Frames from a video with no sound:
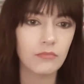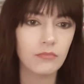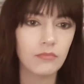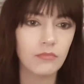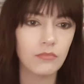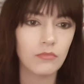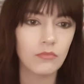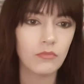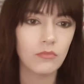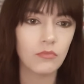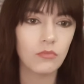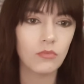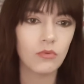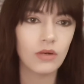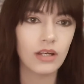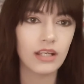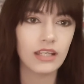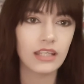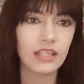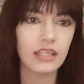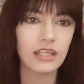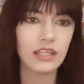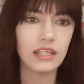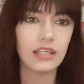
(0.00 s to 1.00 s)
what
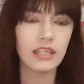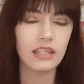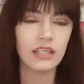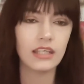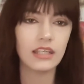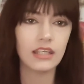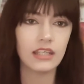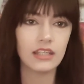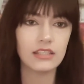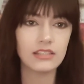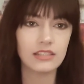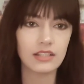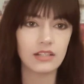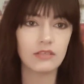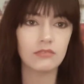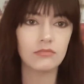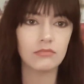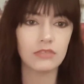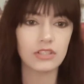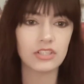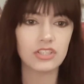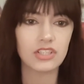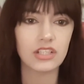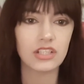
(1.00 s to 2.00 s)
he said
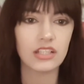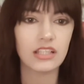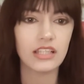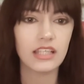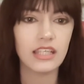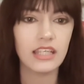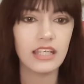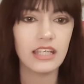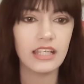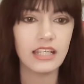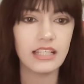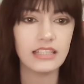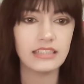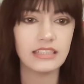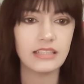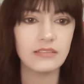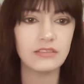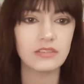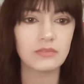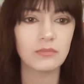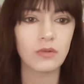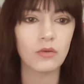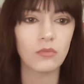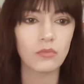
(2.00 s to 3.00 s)
originally, and he
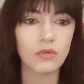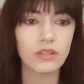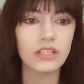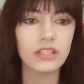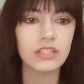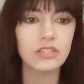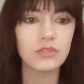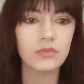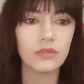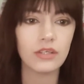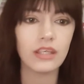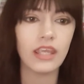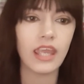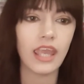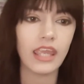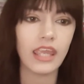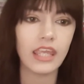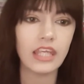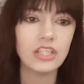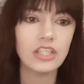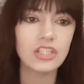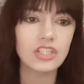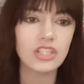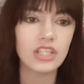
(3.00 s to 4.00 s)
seems more willing to
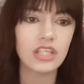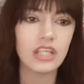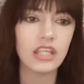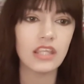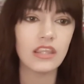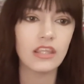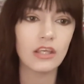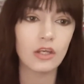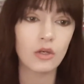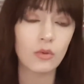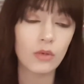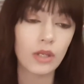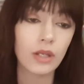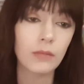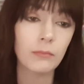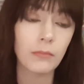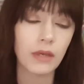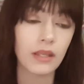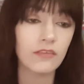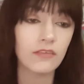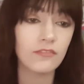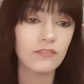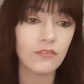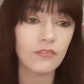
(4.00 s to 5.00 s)
engage in the queer
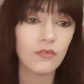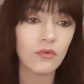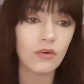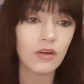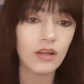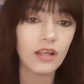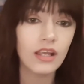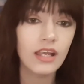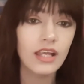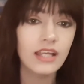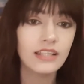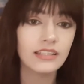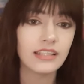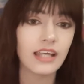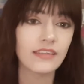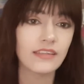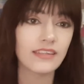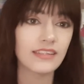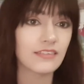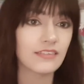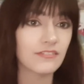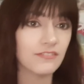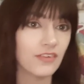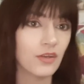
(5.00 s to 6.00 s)
metaphor now
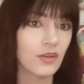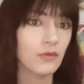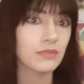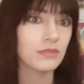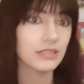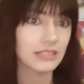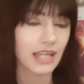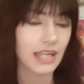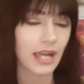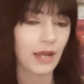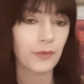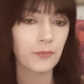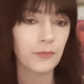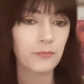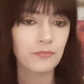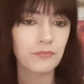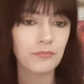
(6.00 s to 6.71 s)
that the film is out.